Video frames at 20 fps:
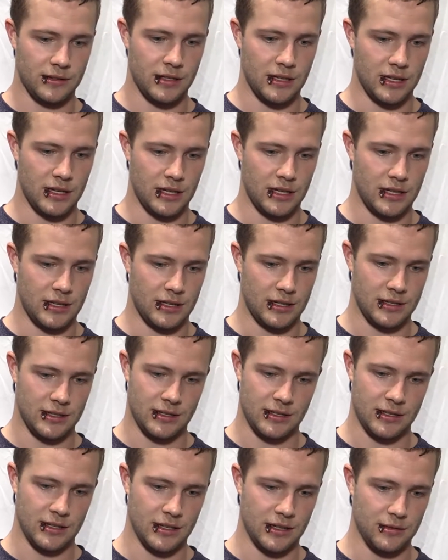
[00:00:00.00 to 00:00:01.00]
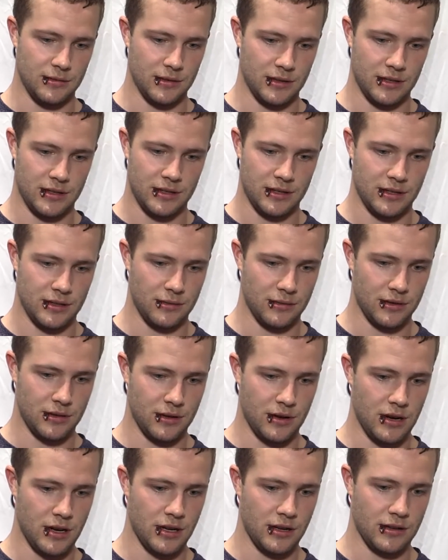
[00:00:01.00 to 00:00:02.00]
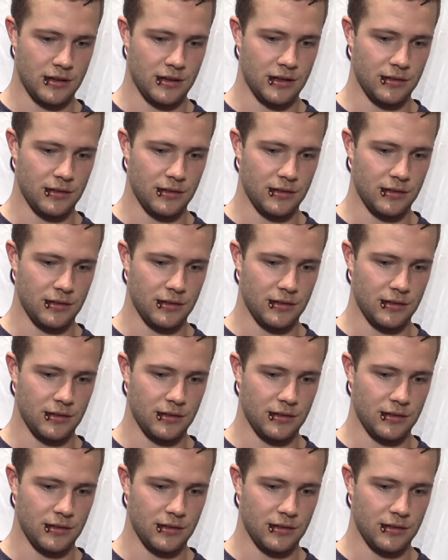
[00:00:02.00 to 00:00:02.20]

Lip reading: and it was great.